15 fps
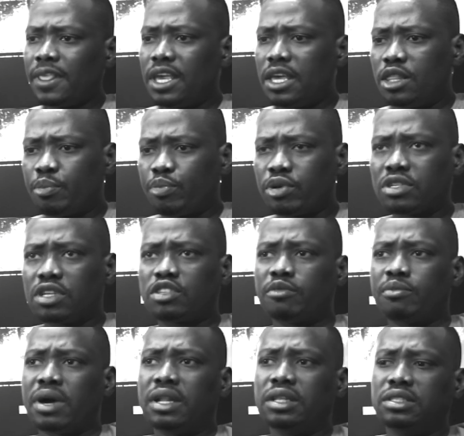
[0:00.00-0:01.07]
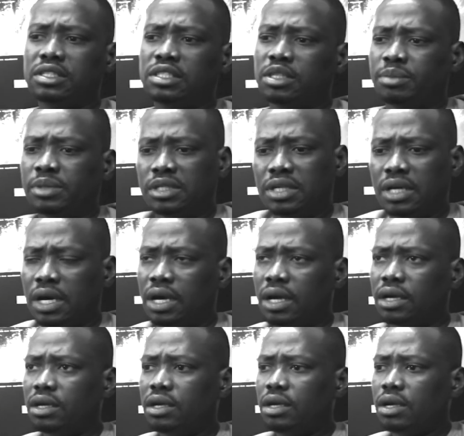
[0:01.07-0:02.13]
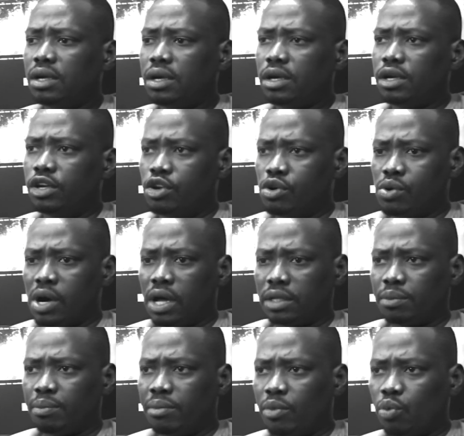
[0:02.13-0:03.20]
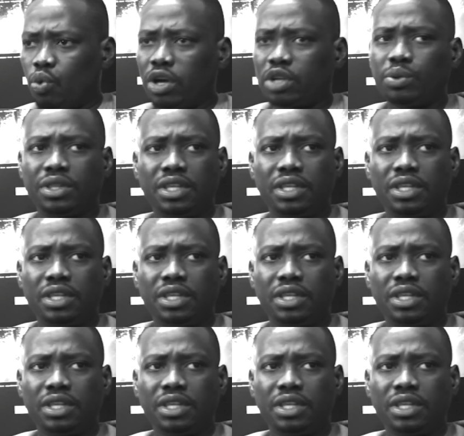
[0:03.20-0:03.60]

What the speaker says: in the process of managing Jimmy Jatt, you know, I worked with